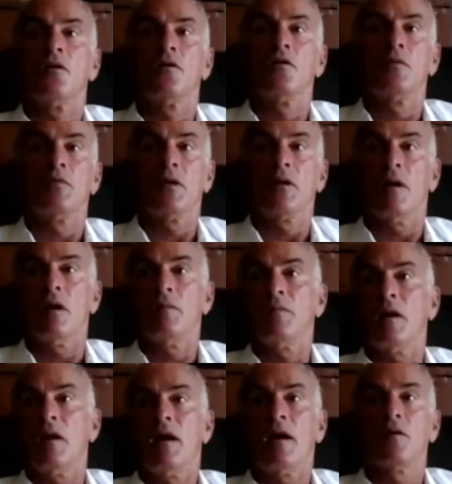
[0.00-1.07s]
you become
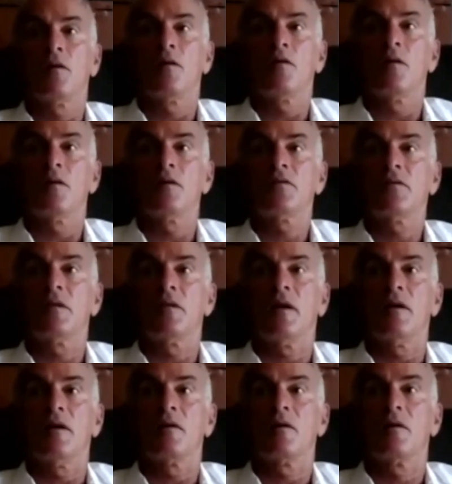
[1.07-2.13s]
a Holocaust
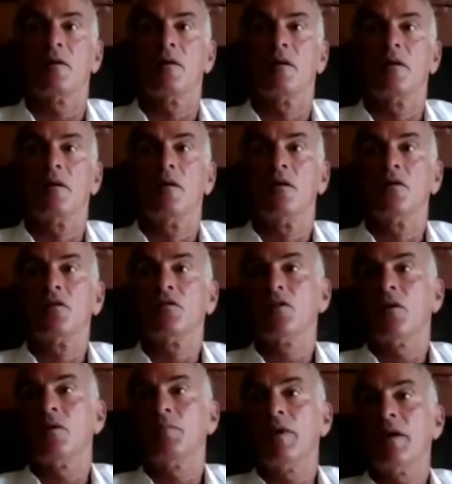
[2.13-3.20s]
denier.
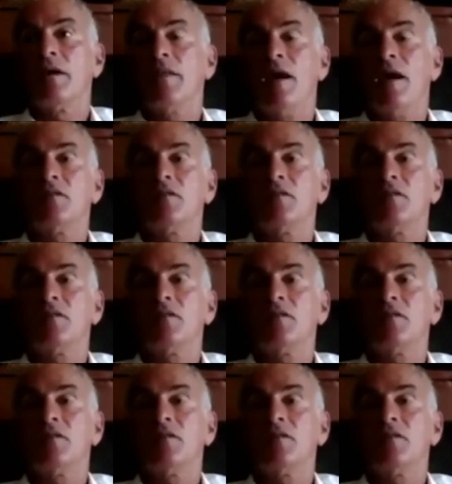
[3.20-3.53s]
So, by that